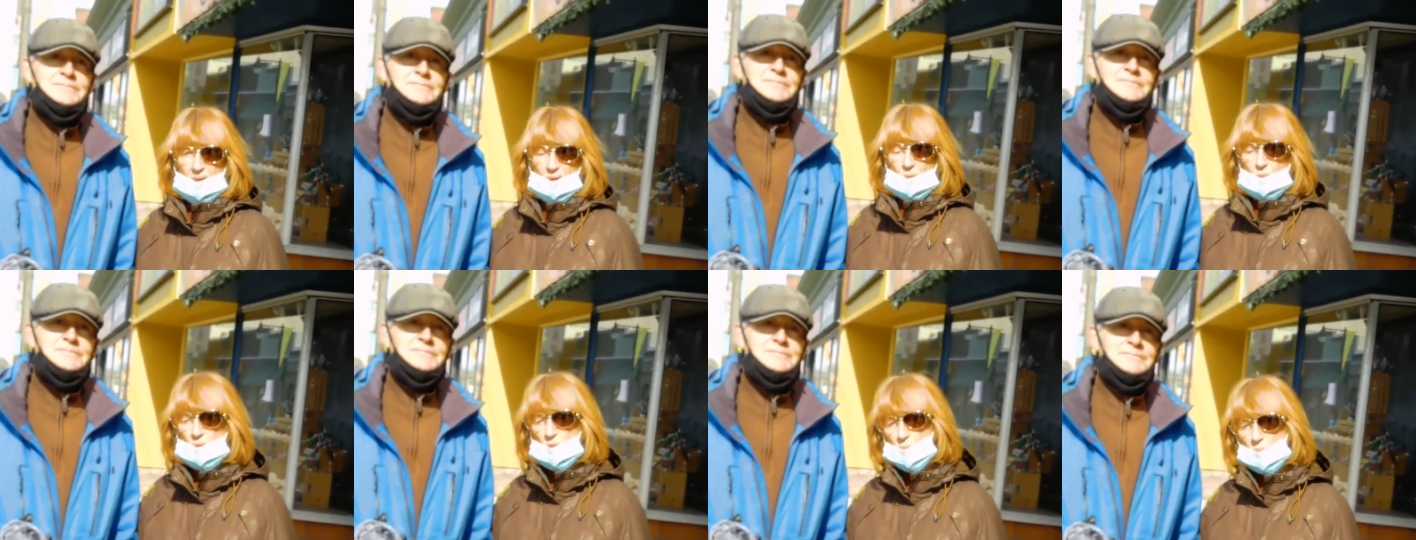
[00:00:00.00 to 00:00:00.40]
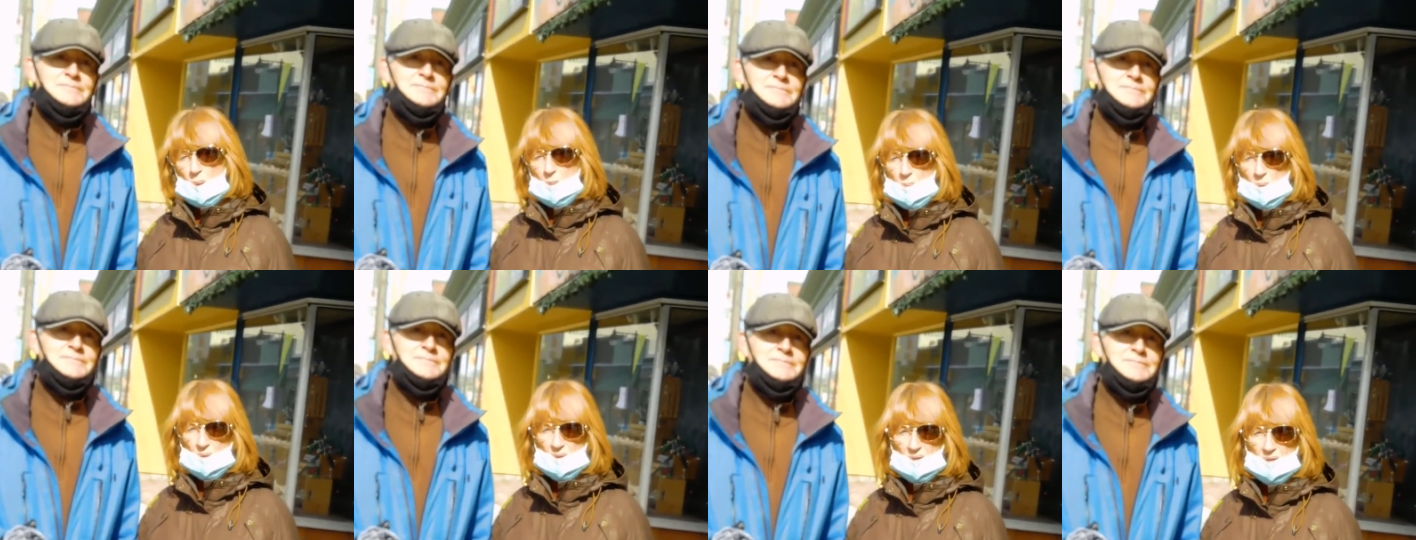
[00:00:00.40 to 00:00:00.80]
Speaker 1: which
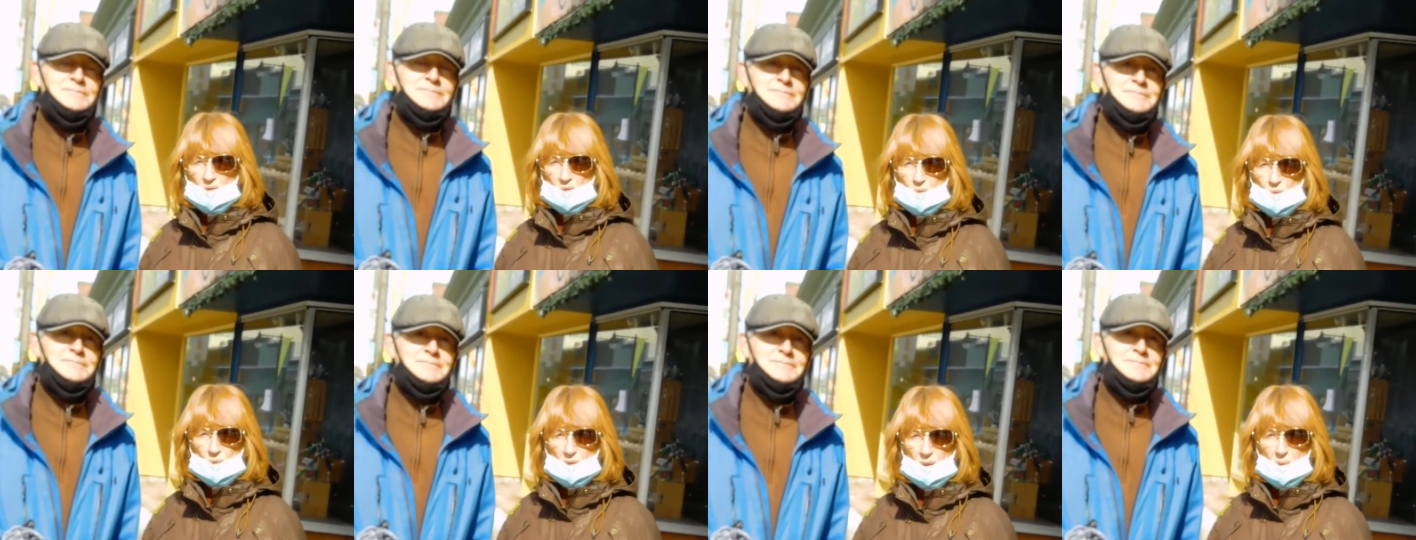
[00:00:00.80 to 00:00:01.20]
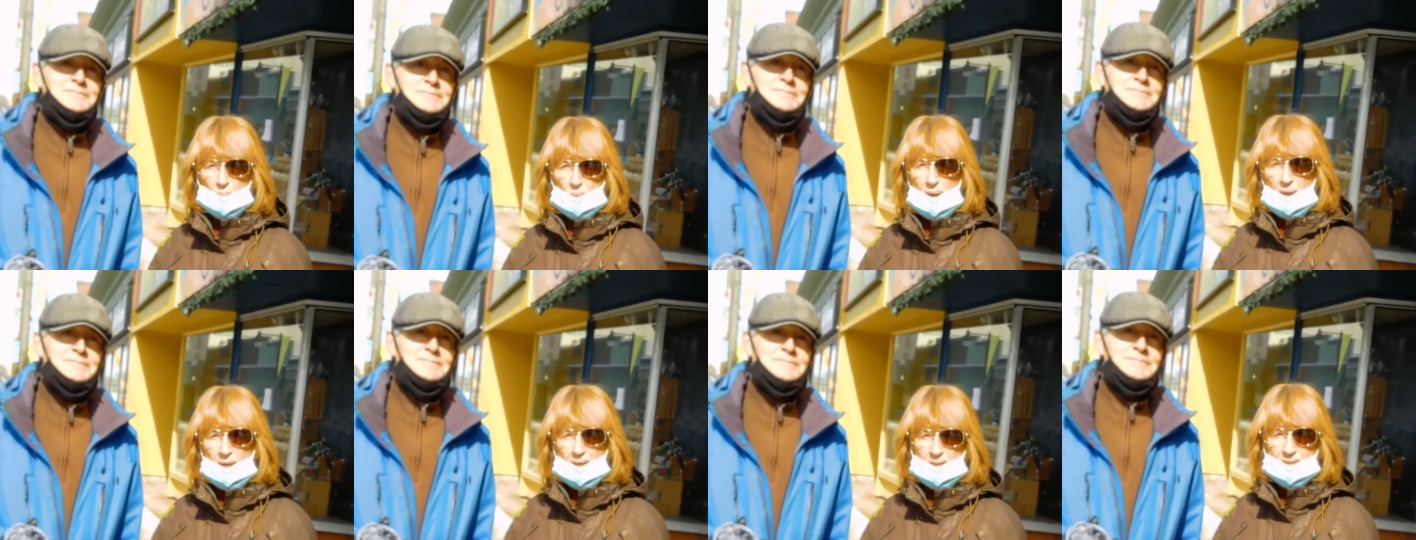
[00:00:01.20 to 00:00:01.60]
people didn't do in the
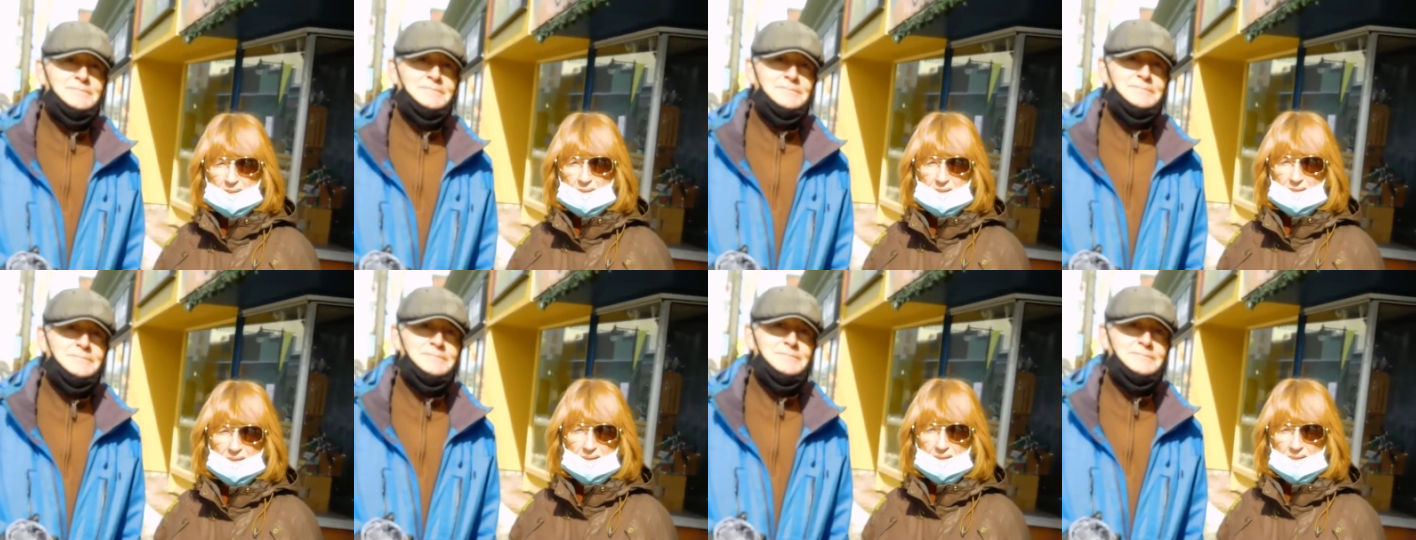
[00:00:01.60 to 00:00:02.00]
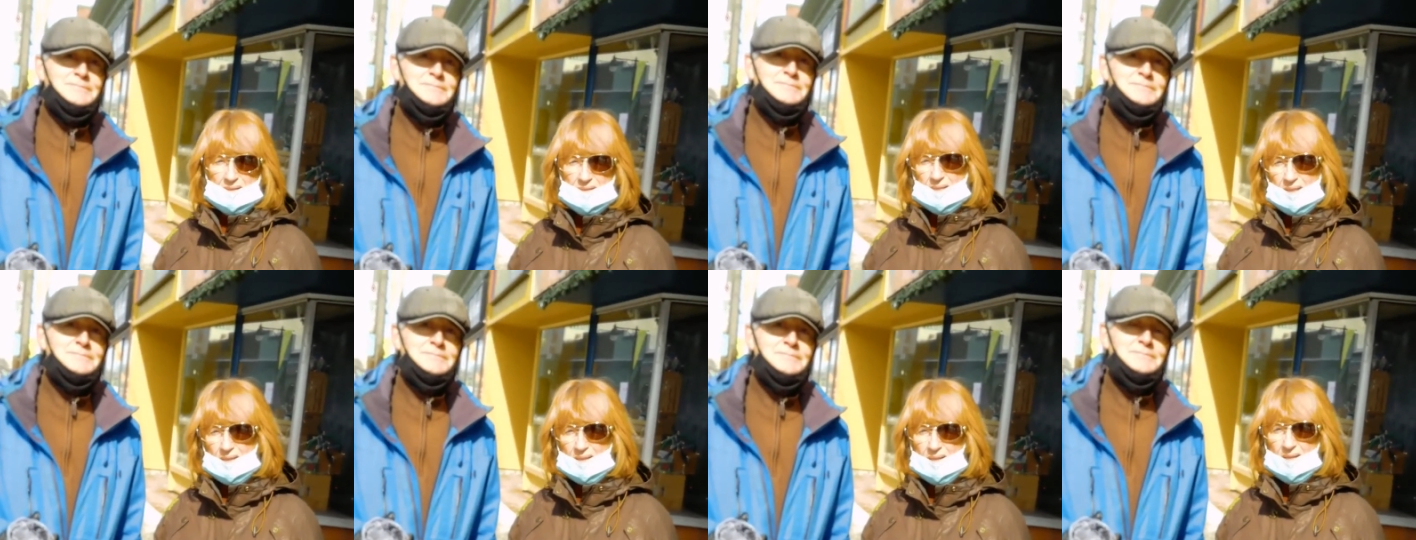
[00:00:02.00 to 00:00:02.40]
past, and
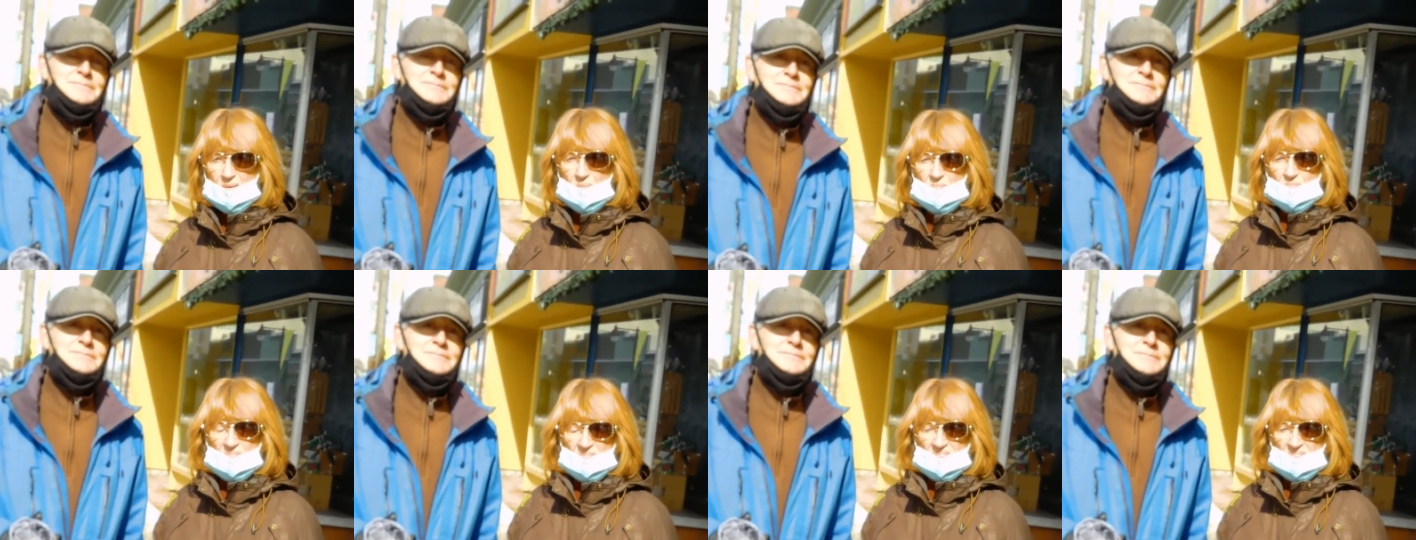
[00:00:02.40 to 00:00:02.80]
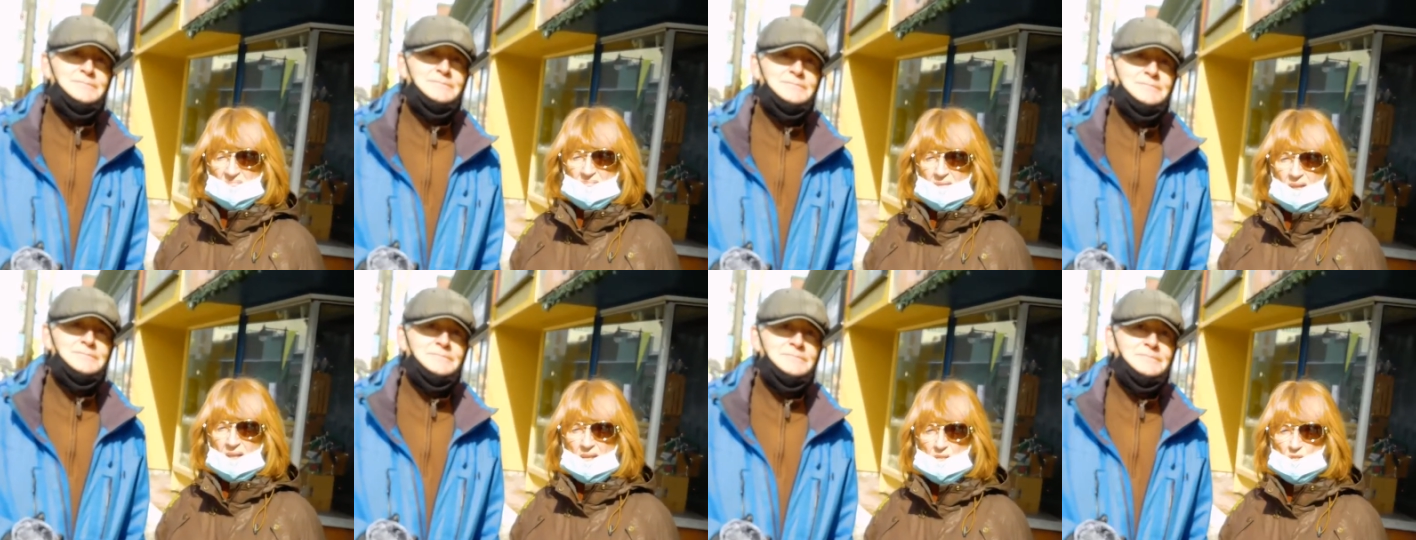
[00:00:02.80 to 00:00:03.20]
uh,
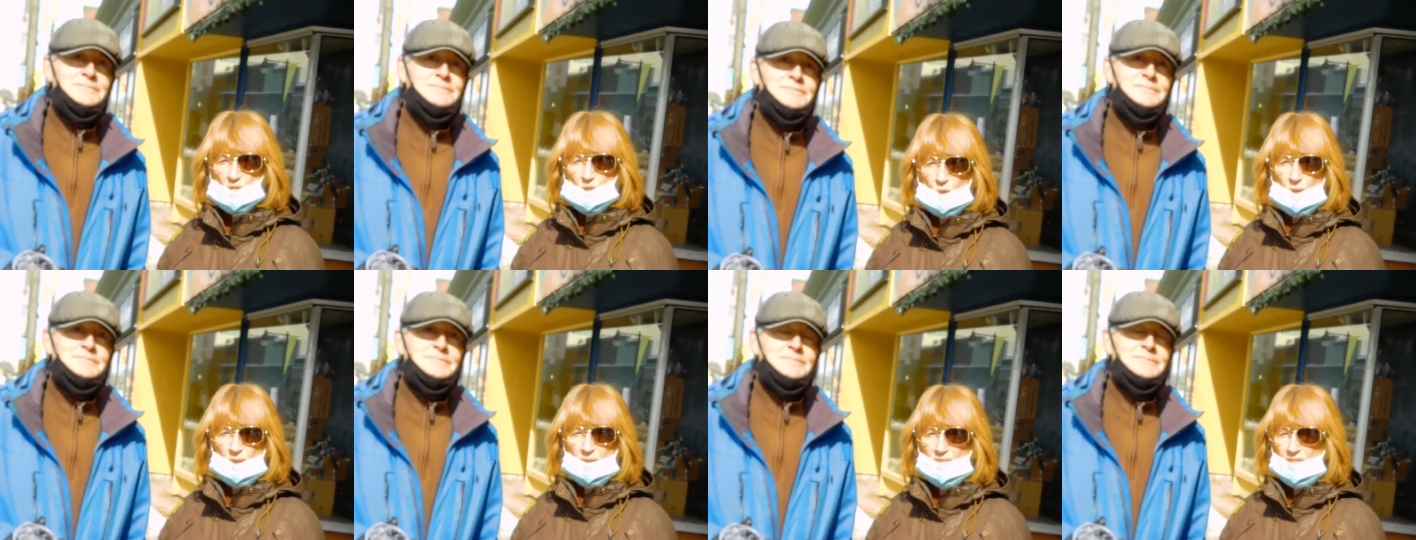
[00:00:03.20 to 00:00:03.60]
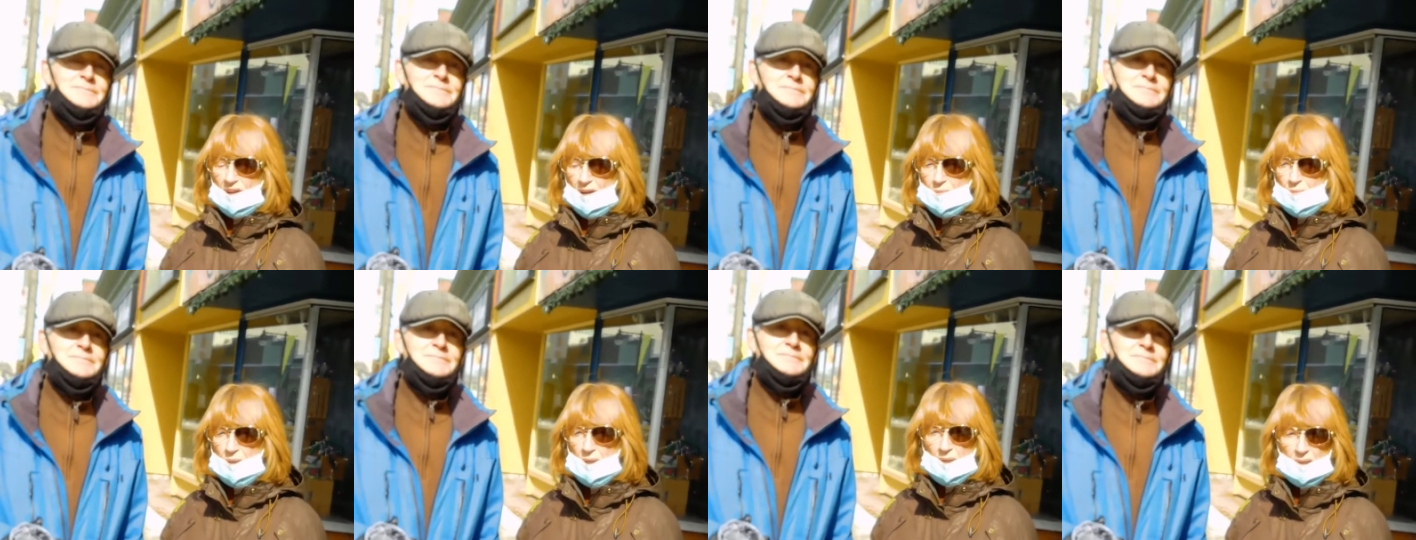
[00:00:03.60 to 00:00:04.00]
enjoying
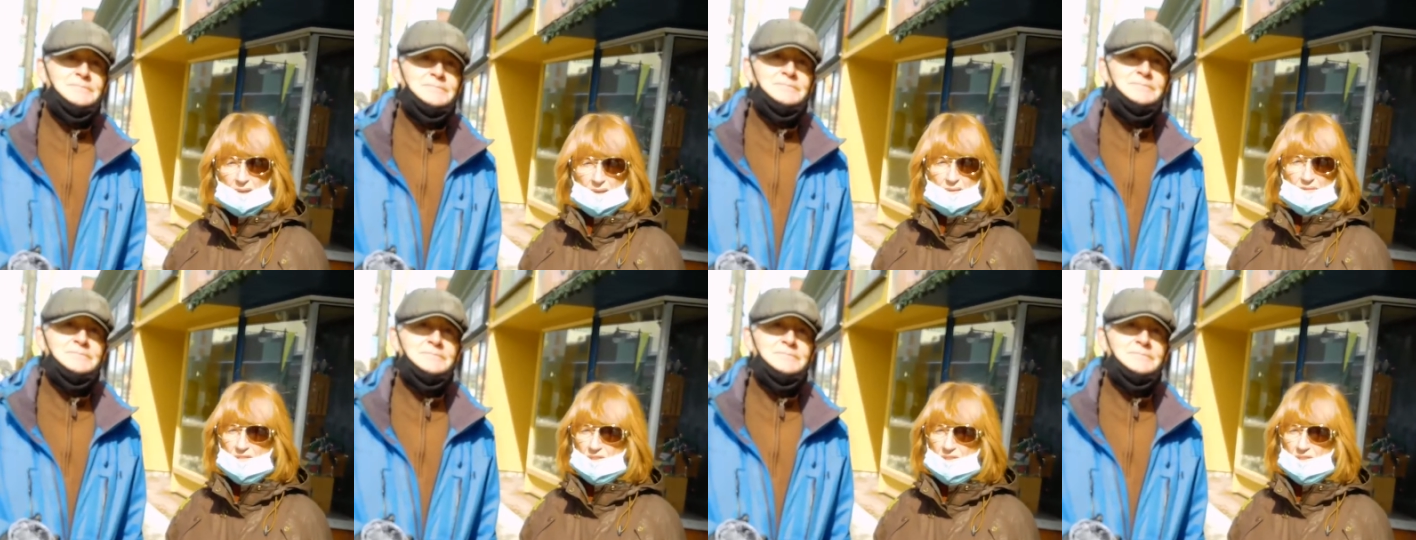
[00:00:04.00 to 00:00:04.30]
family life.